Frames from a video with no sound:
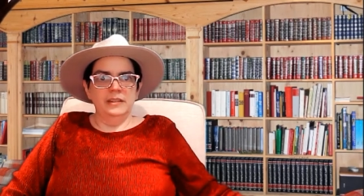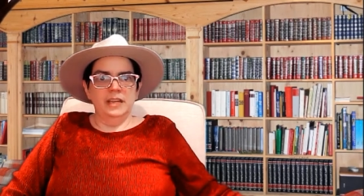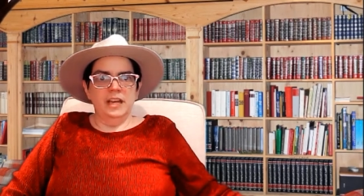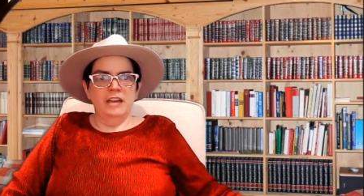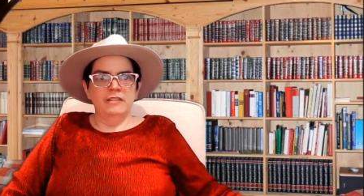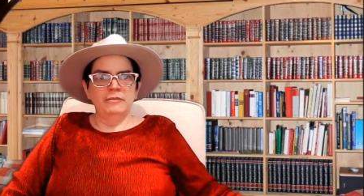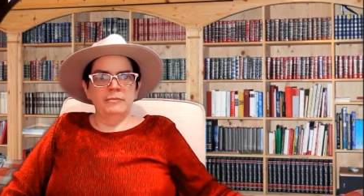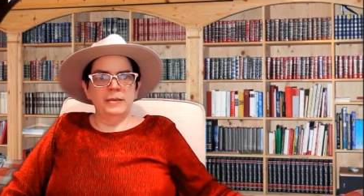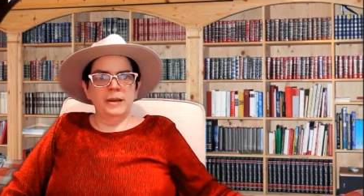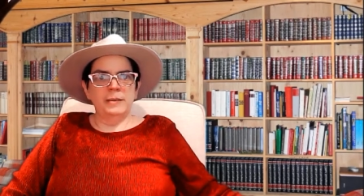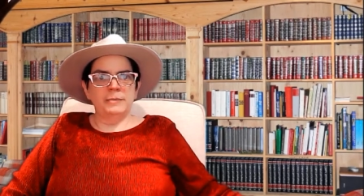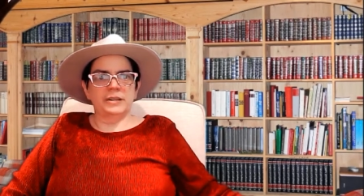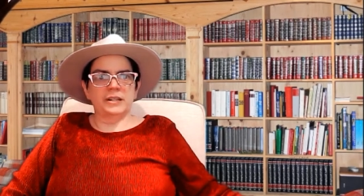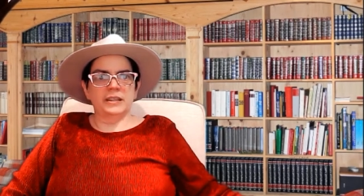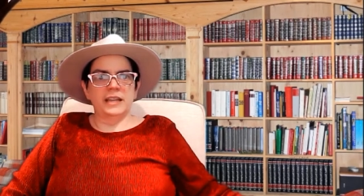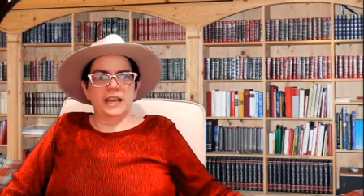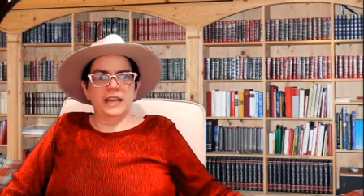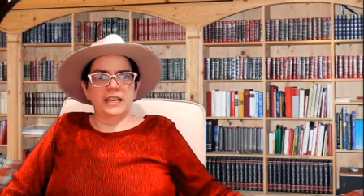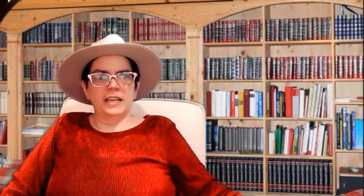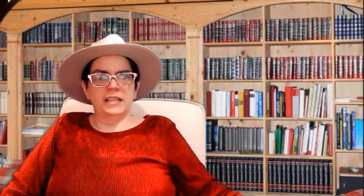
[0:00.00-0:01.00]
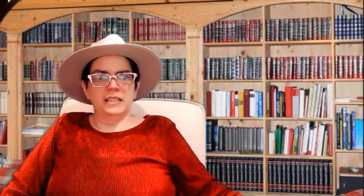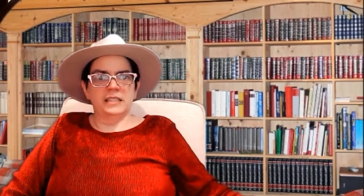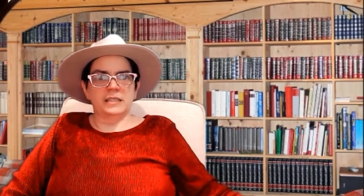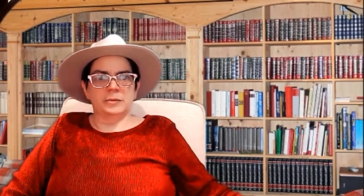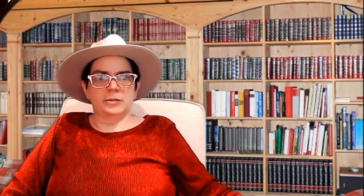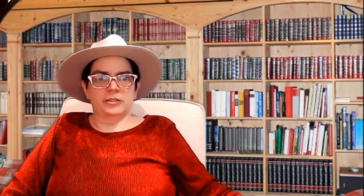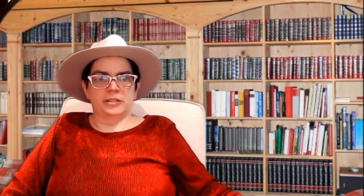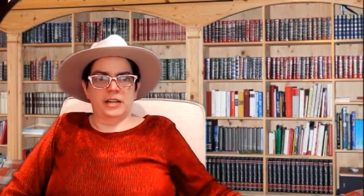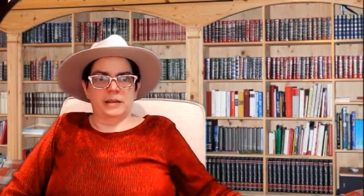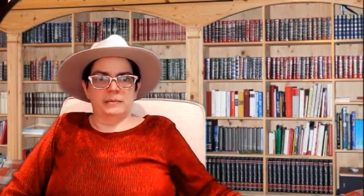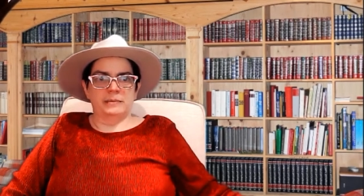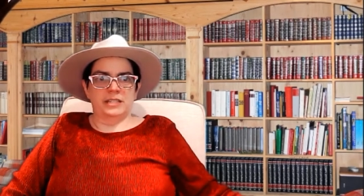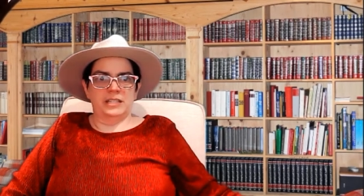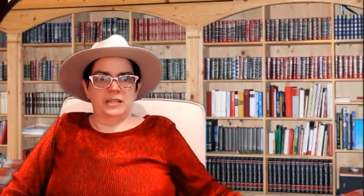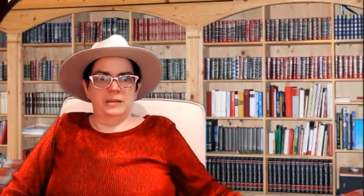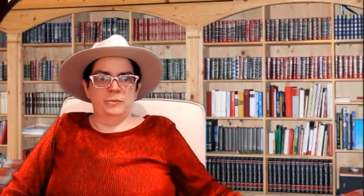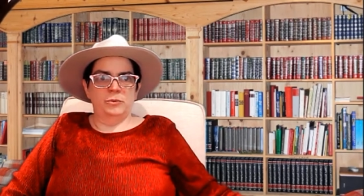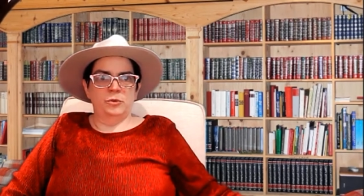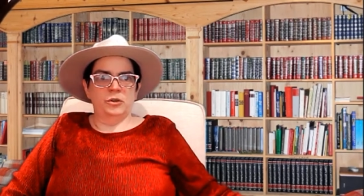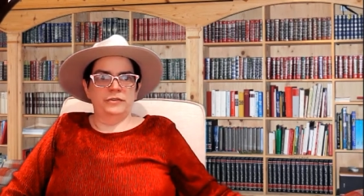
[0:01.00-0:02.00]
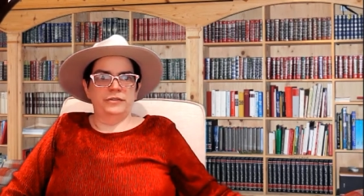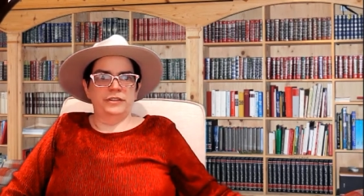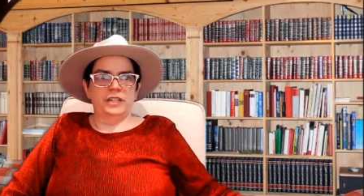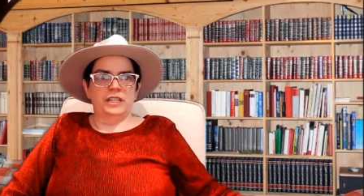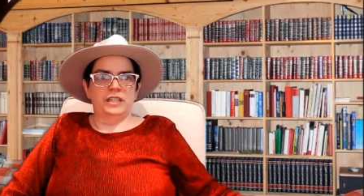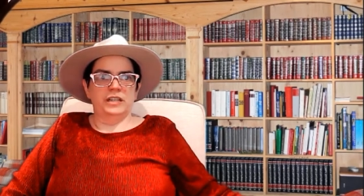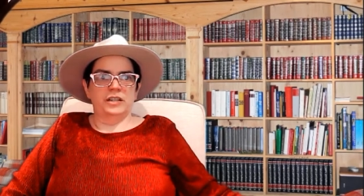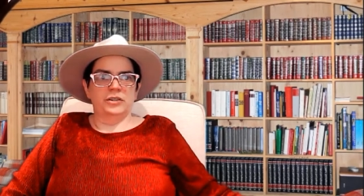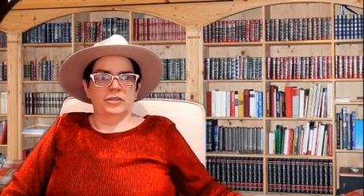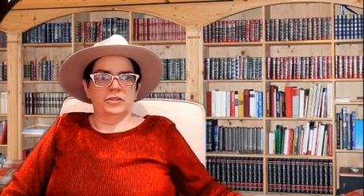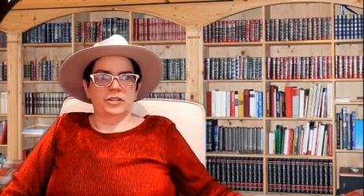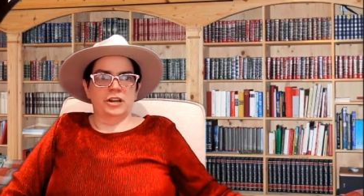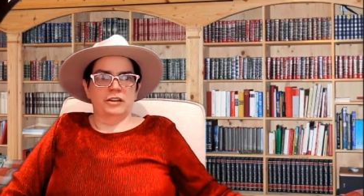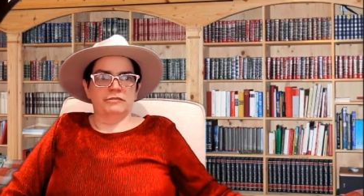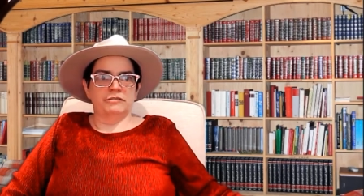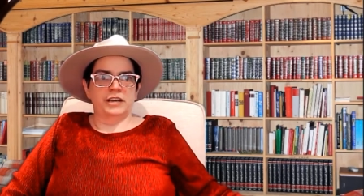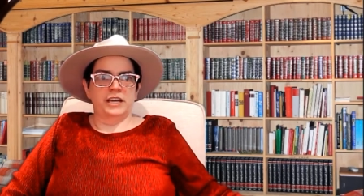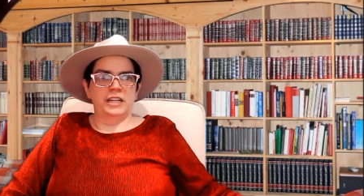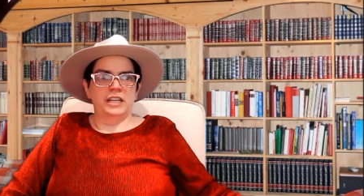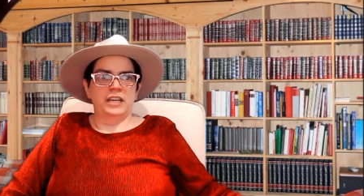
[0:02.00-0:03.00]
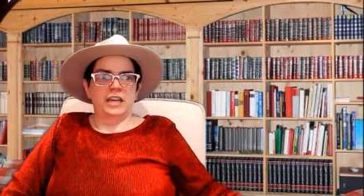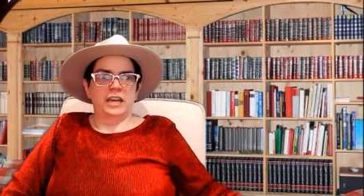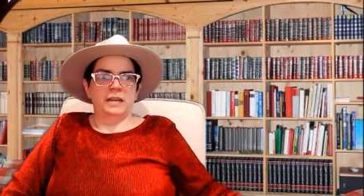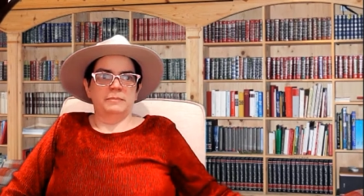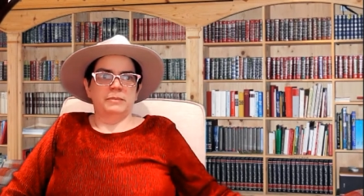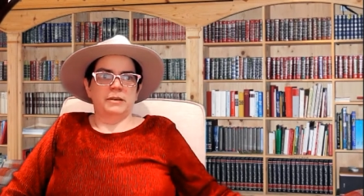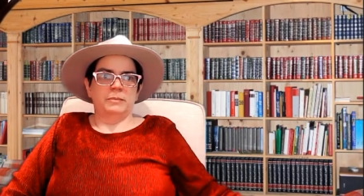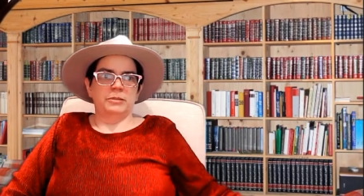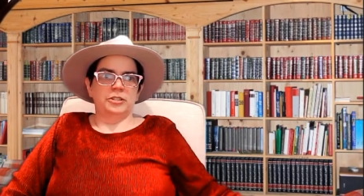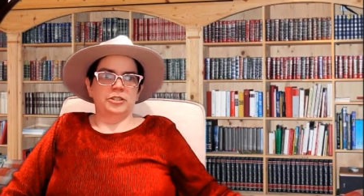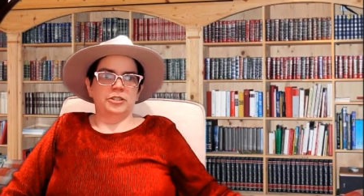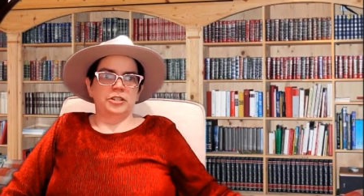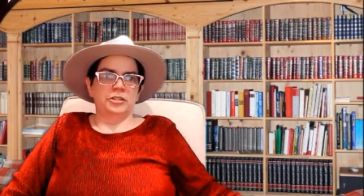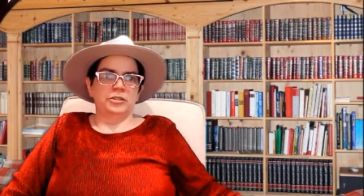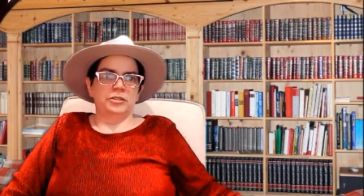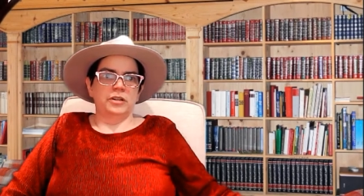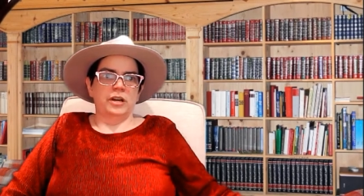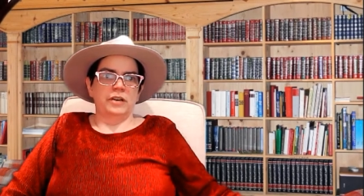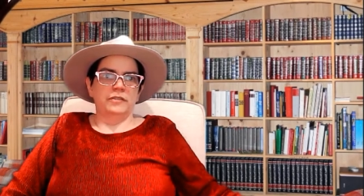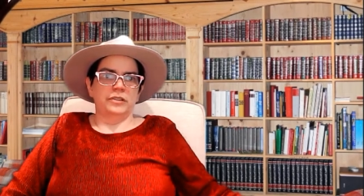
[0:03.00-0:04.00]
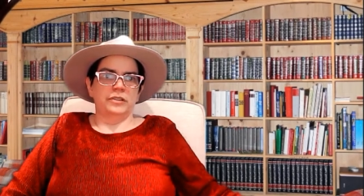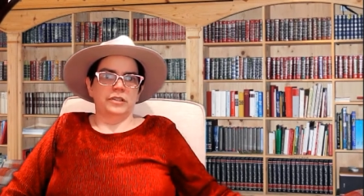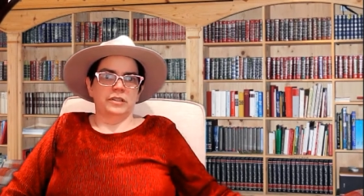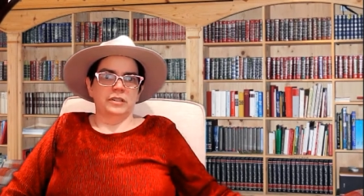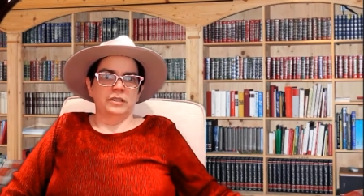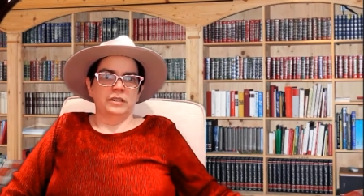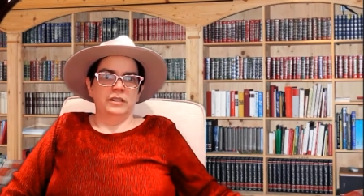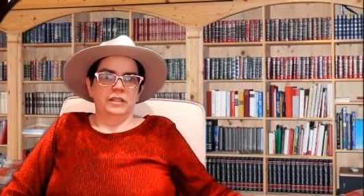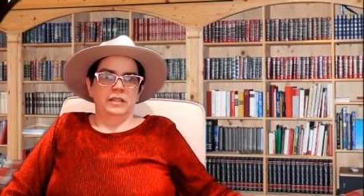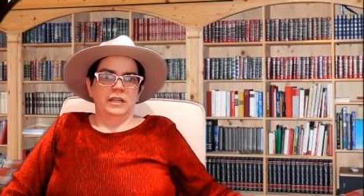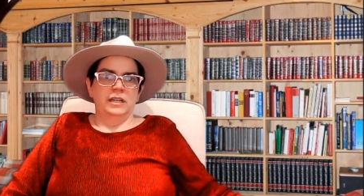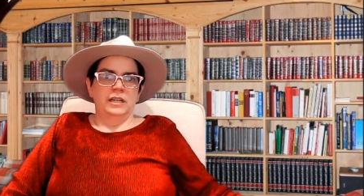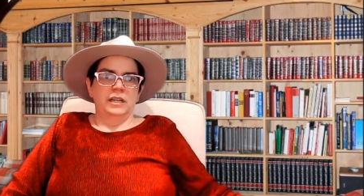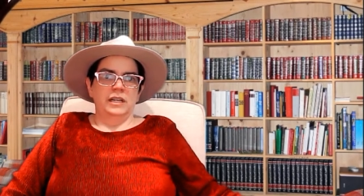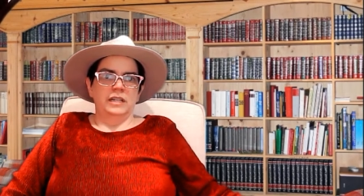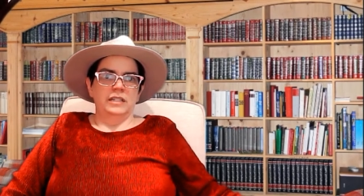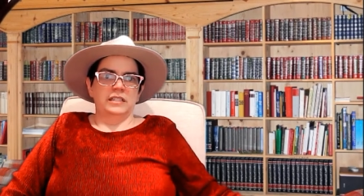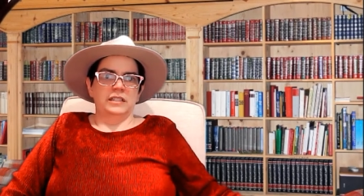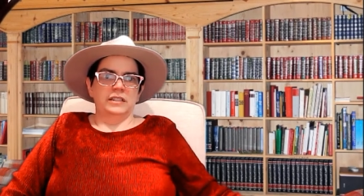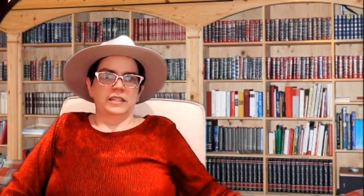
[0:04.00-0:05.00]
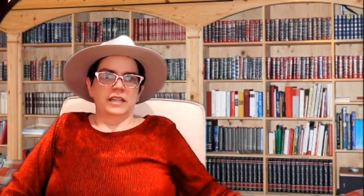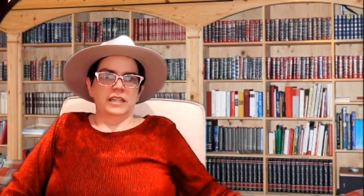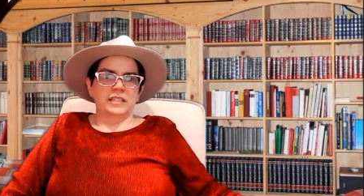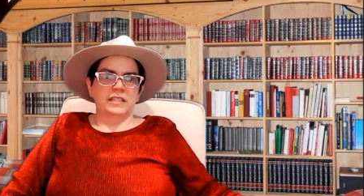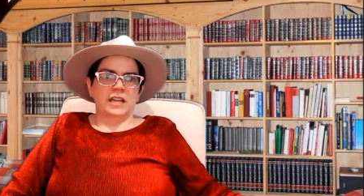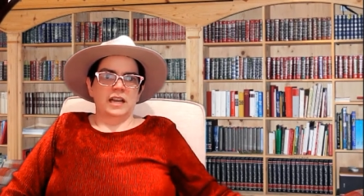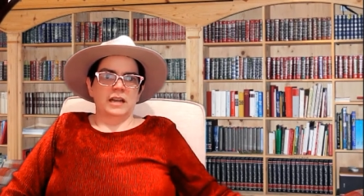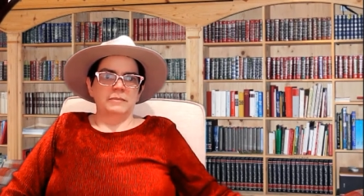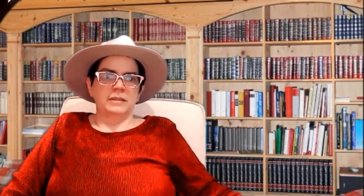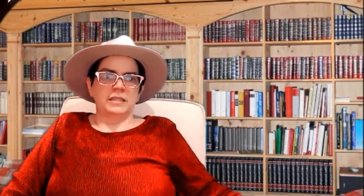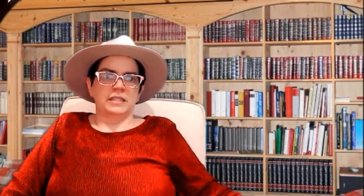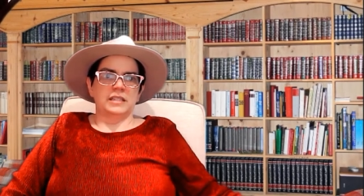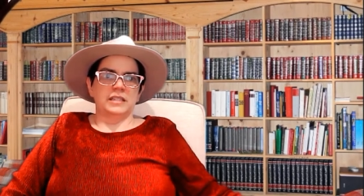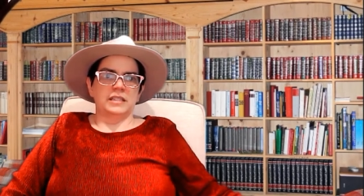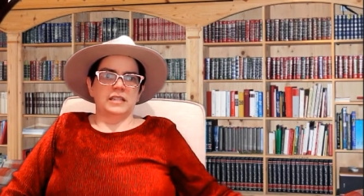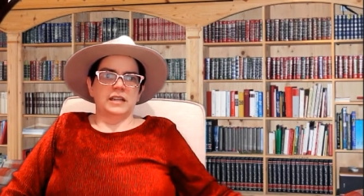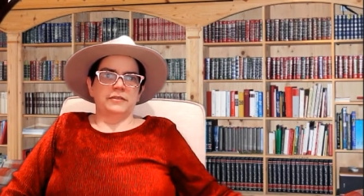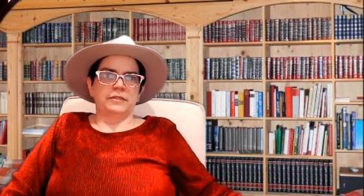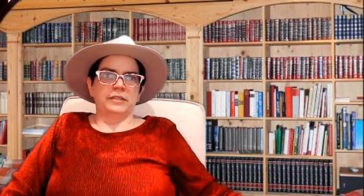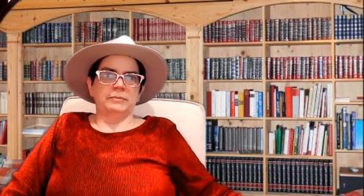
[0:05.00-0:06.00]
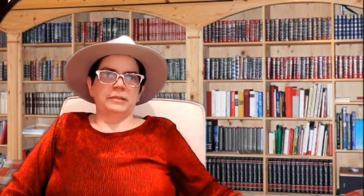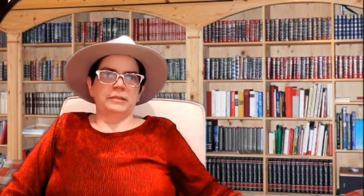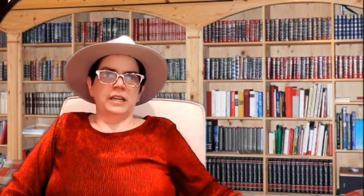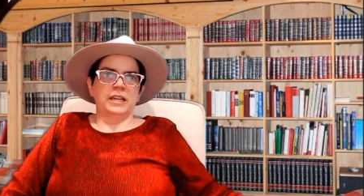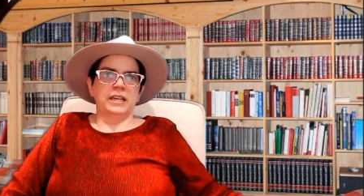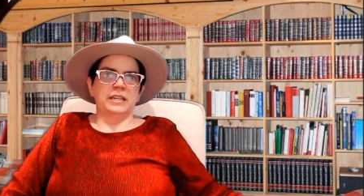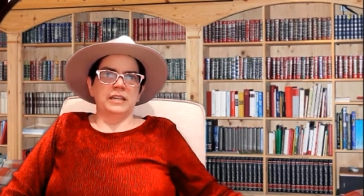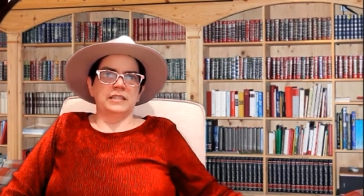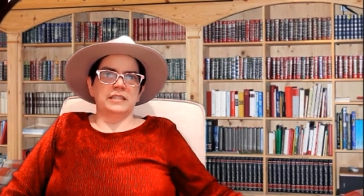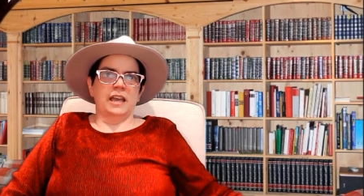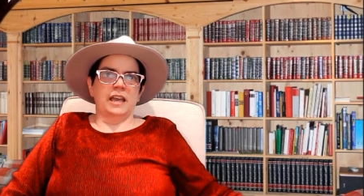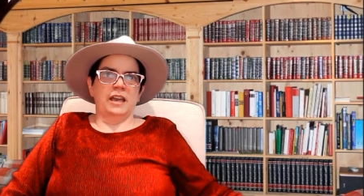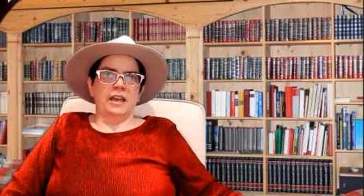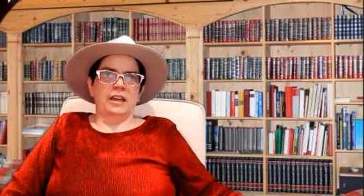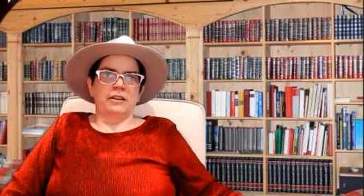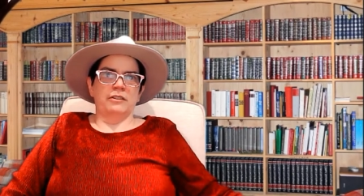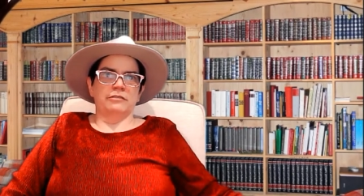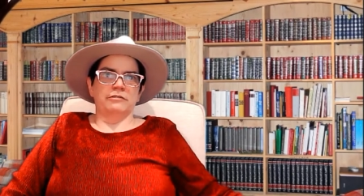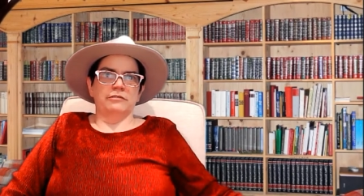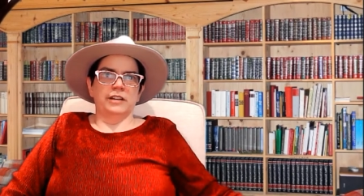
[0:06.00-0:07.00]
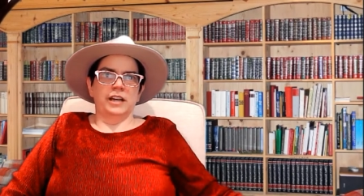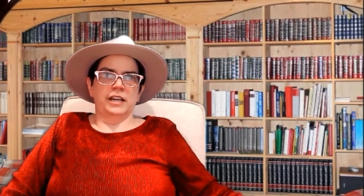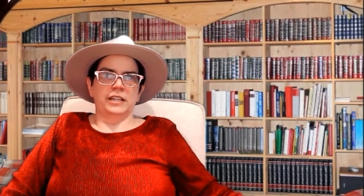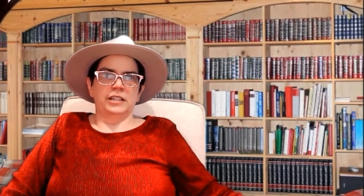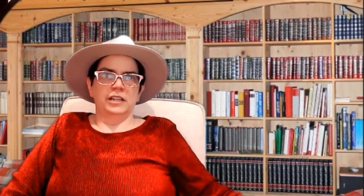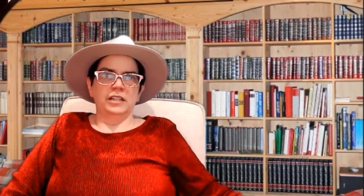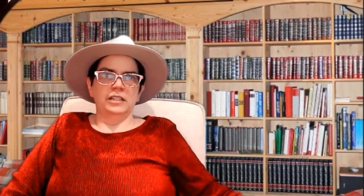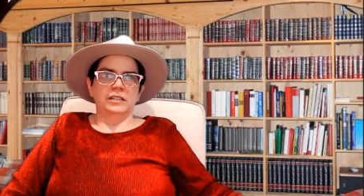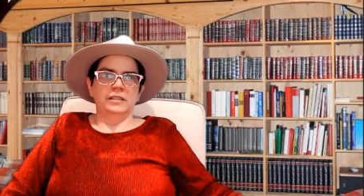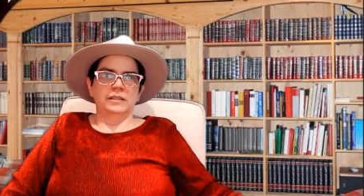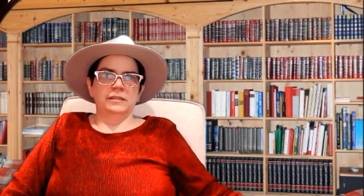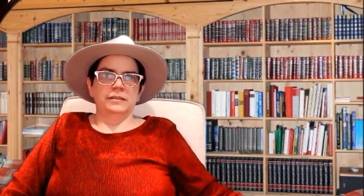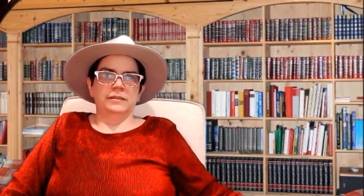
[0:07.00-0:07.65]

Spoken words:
And remember to like and subscribe to see more videos on writing and publishing your novel. Until next time, this is Devlin Blake saying, write on.